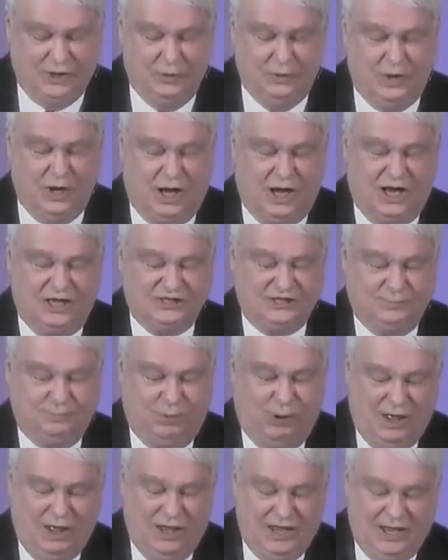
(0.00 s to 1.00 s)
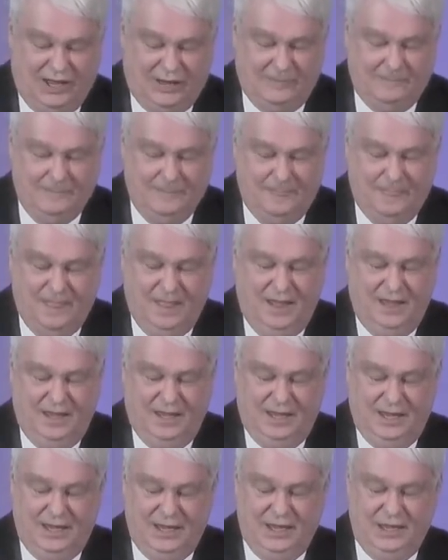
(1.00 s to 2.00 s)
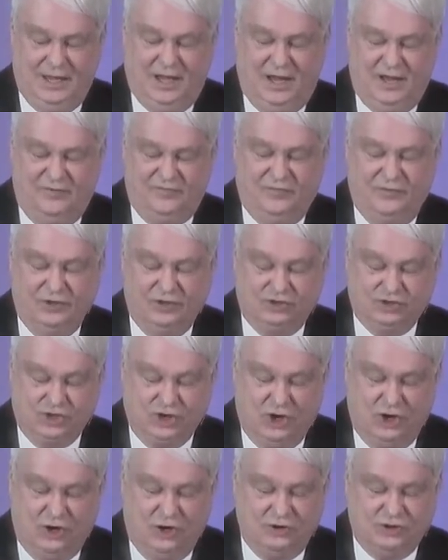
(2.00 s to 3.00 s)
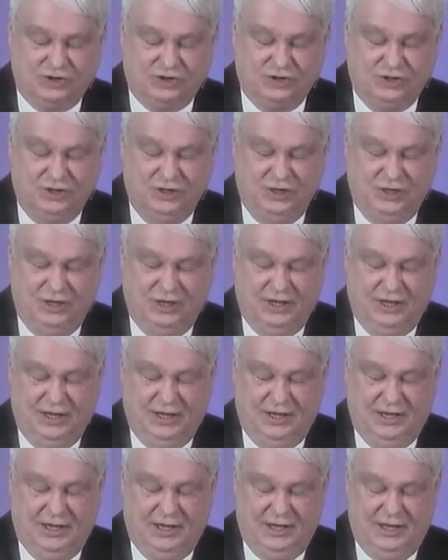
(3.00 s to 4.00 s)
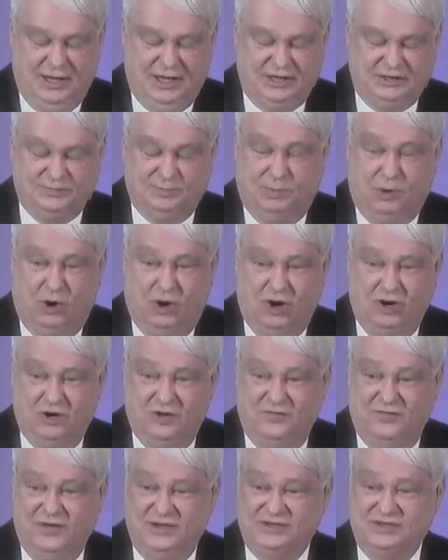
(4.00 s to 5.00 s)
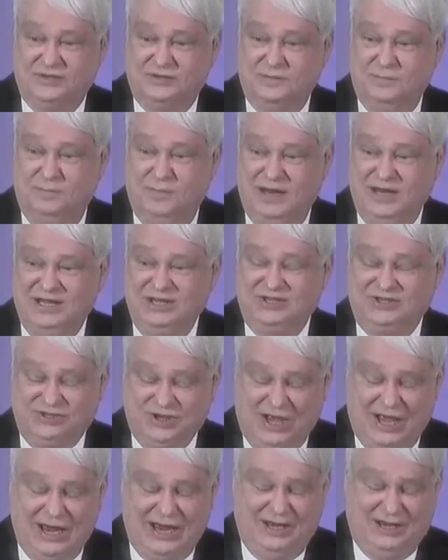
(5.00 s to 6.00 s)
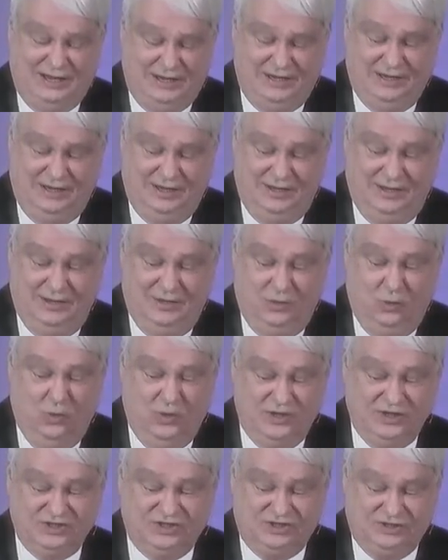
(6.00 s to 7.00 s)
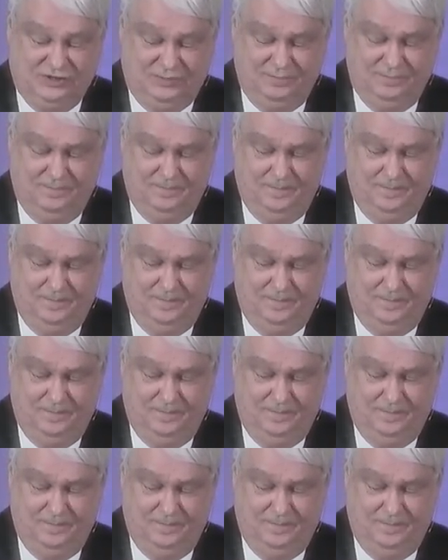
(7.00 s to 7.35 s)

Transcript: God's plan uh, for the church is part of his many sided wisdom.